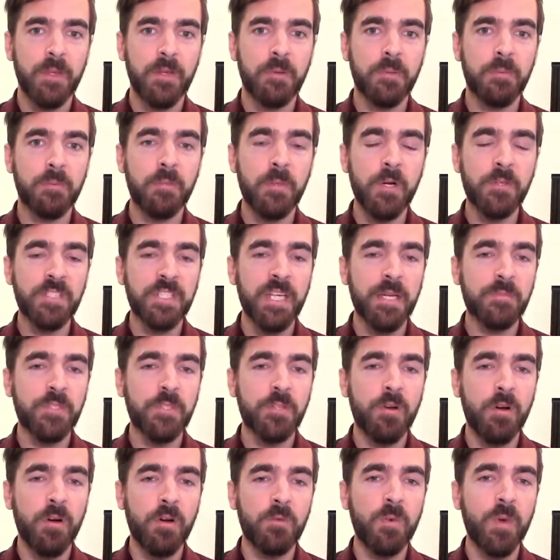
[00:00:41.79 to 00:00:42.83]
Most apps
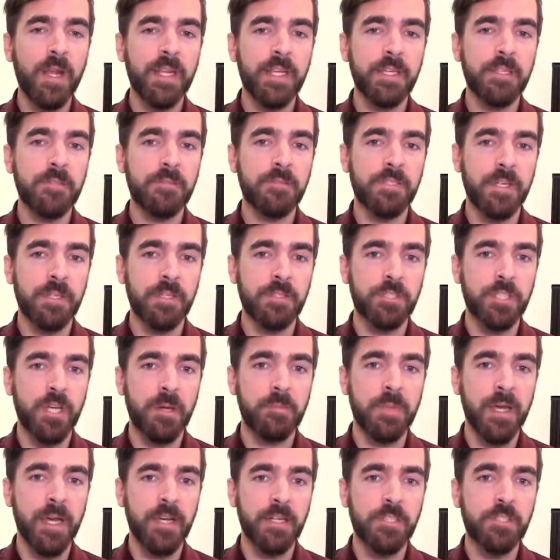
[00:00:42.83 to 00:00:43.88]
are already using
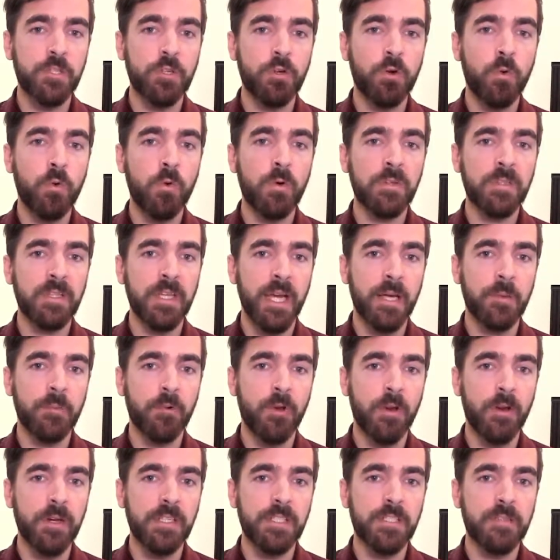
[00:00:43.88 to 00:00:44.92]
Jetpack's core
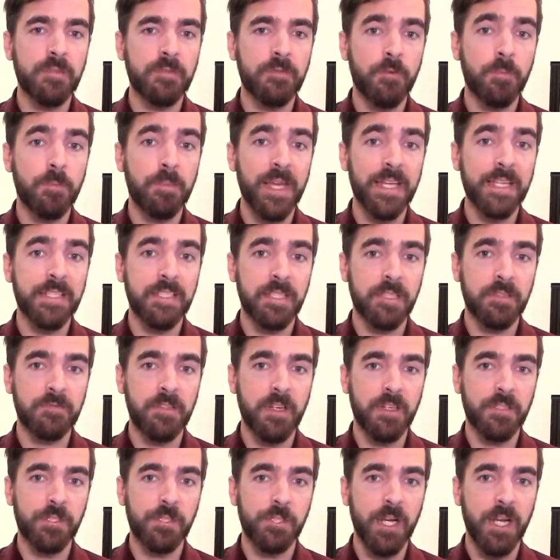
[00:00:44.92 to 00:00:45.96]
libraries for basic
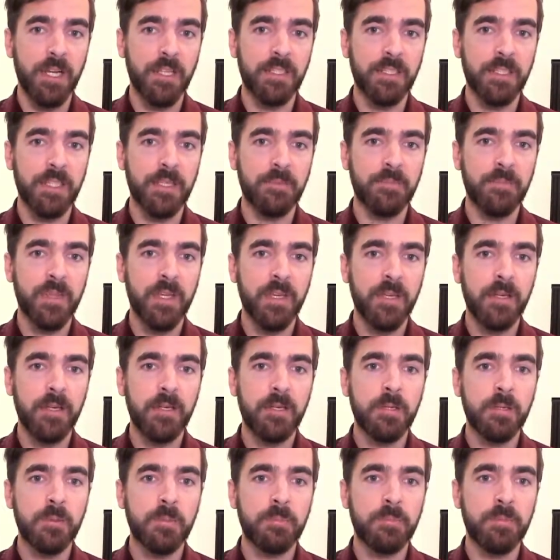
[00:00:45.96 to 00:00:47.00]
functionality,
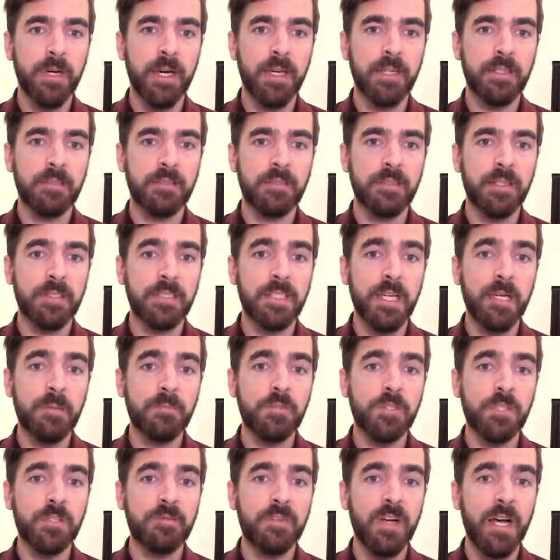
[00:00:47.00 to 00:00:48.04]
but
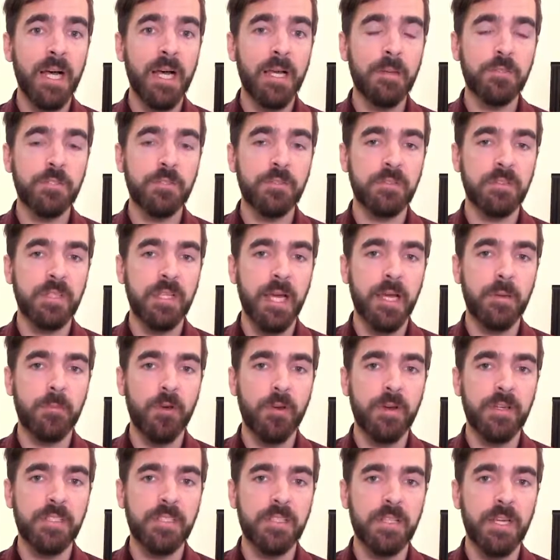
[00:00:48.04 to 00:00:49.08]
adoption of optional
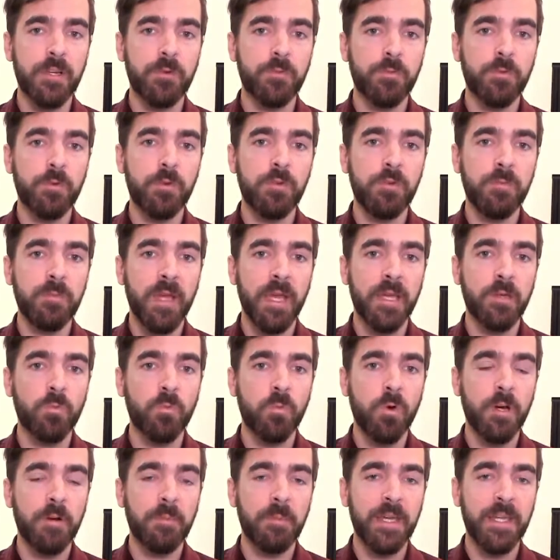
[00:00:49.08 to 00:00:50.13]
libraries like Room and
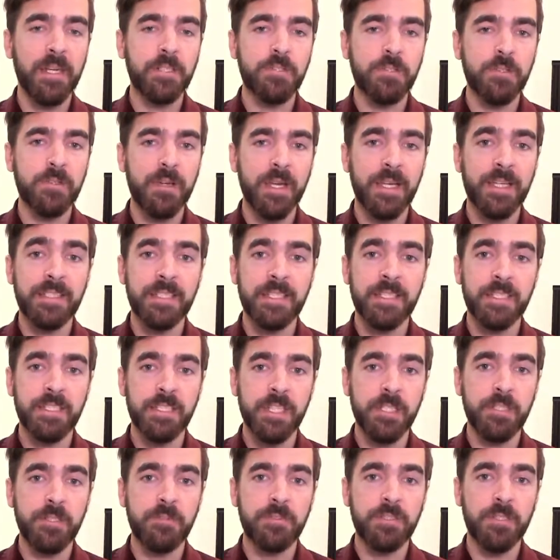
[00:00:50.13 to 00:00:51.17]
Work Manager has
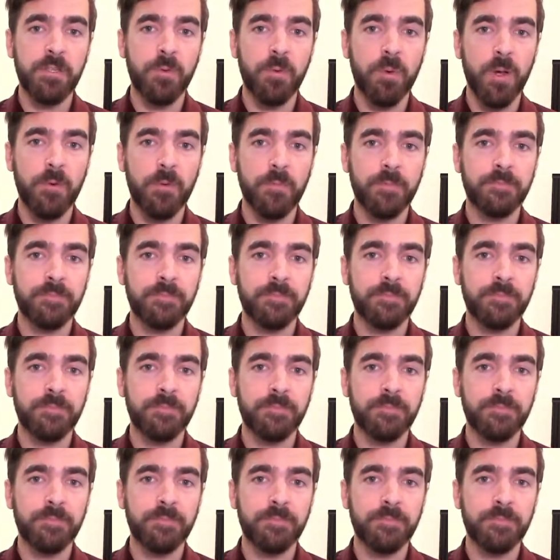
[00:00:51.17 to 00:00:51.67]
continued to grow.